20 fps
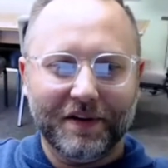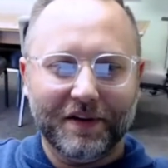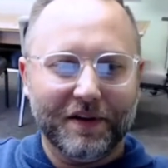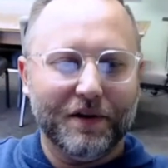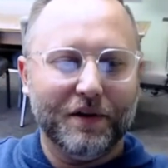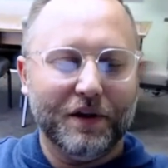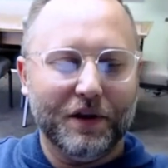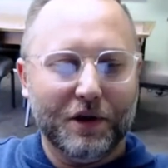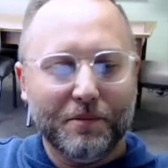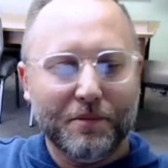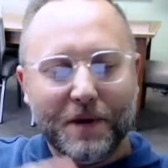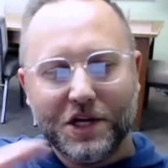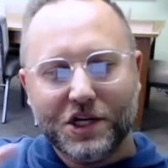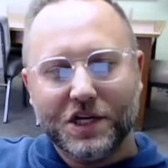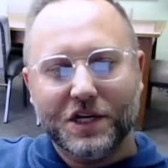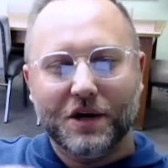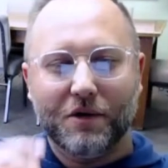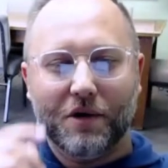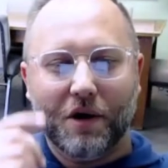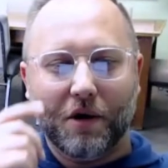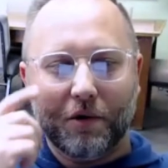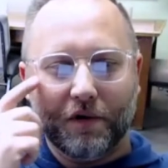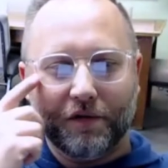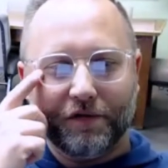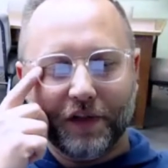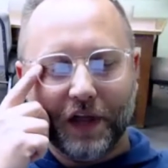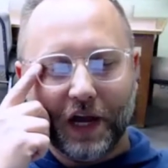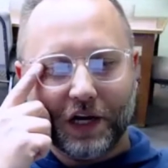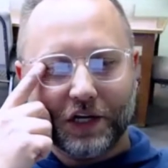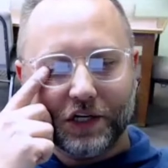So you, you mentioned yeah. our
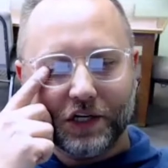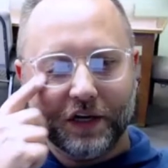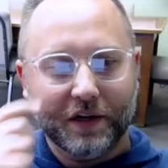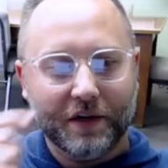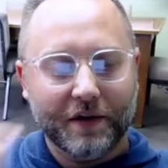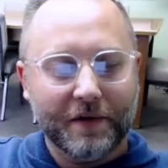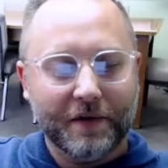reflection.